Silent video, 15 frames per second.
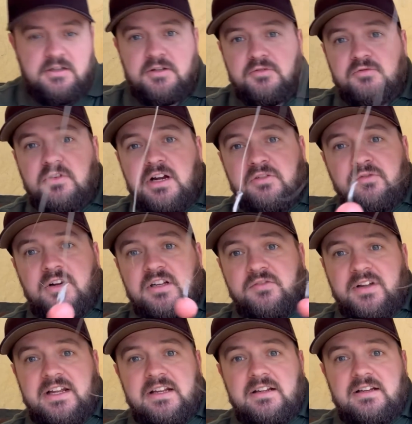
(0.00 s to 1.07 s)
right in front
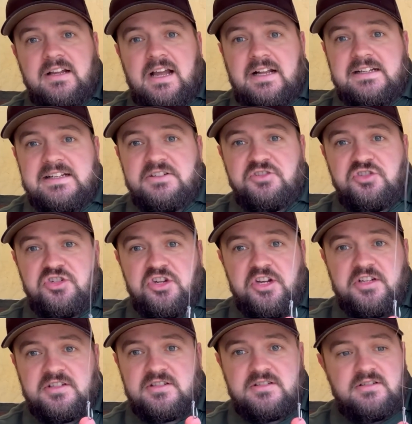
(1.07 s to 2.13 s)
of it, and it's
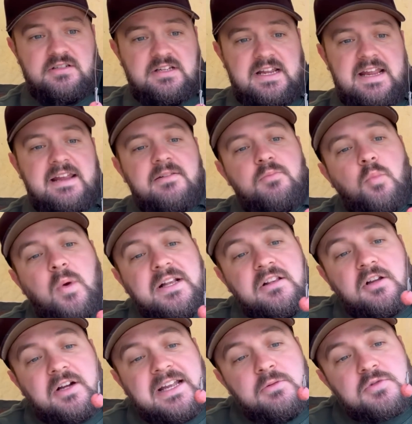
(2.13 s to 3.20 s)
just, it went
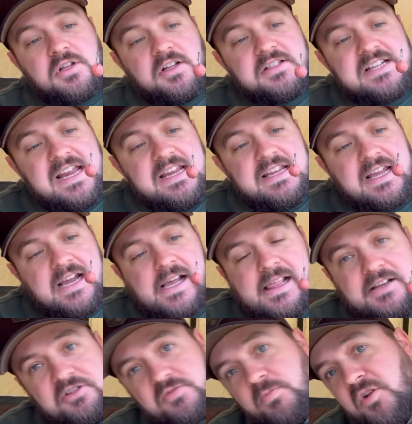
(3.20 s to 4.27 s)
like it was going to take it, and
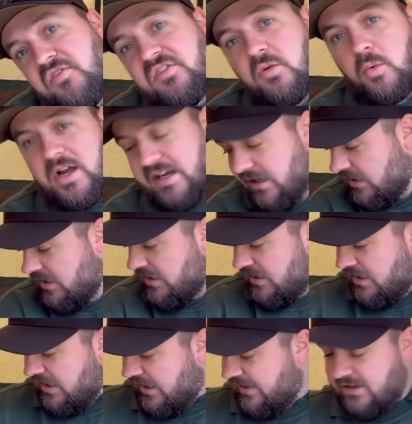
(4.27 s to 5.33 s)
it just moved away.
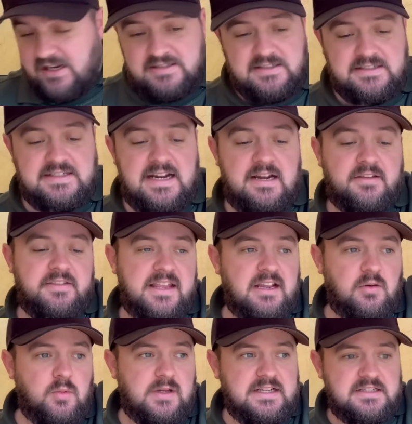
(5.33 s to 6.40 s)
As I say, I
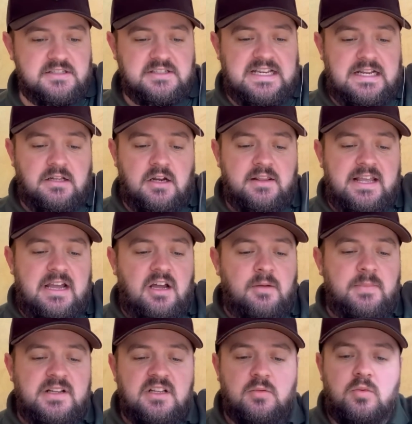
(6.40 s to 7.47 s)
think when it's sat like that
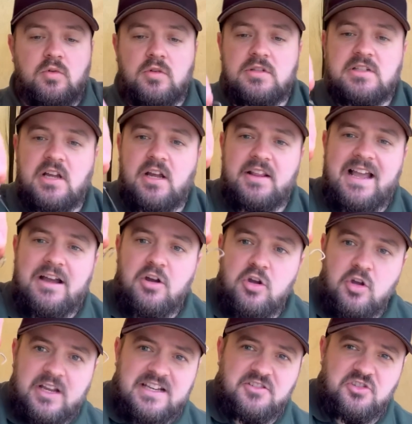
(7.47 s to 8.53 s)
up in the water, that
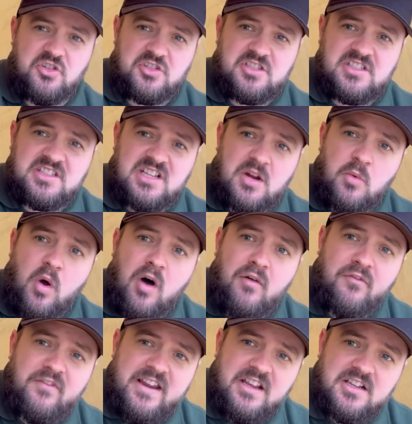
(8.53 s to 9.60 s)
hook is just so
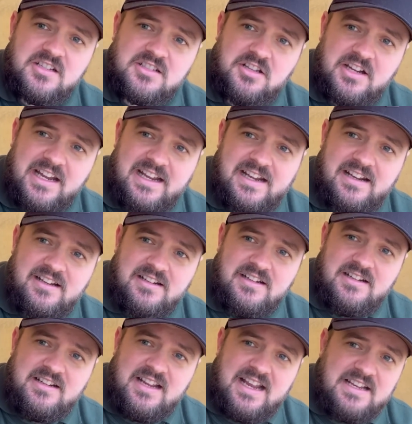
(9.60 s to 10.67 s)
obvious. Look at it.
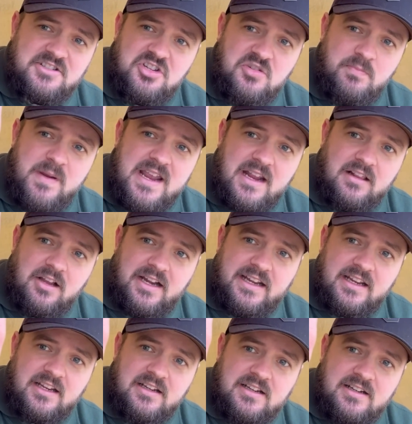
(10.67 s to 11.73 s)
It's too big.
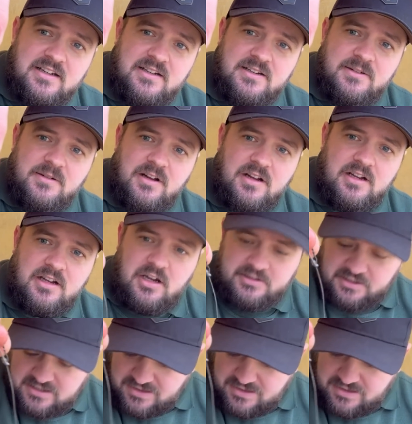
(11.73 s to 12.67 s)
Like, I don't